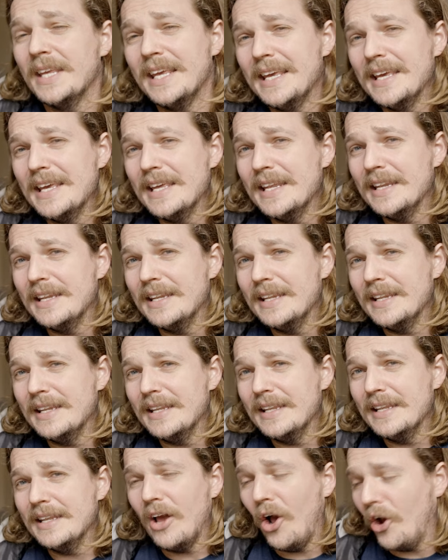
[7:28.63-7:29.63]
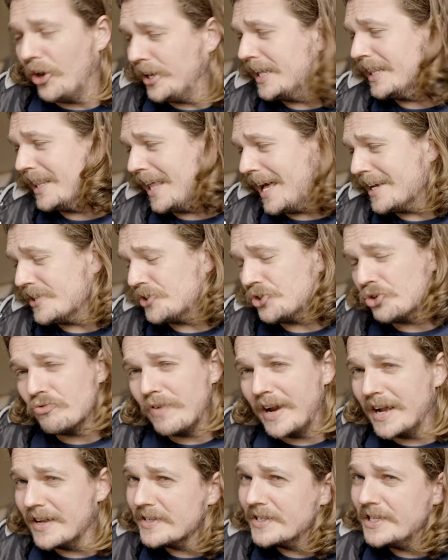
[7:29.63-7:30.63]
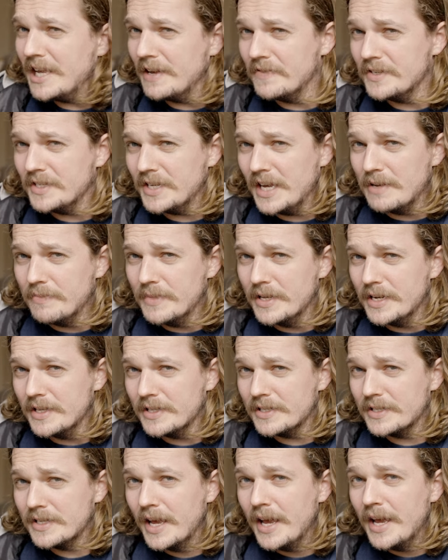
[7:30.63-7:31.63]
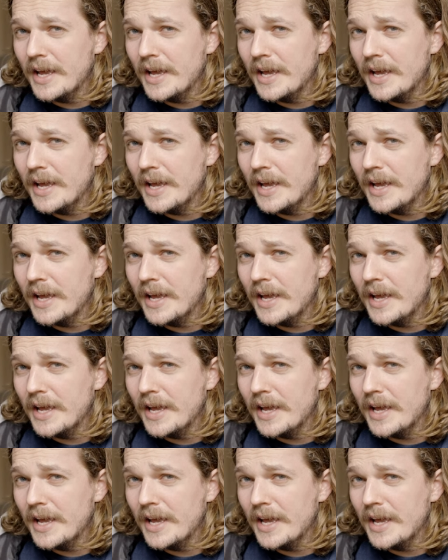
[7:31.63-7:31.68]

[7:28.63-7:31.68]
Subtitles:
it only lasts around 17 minutes.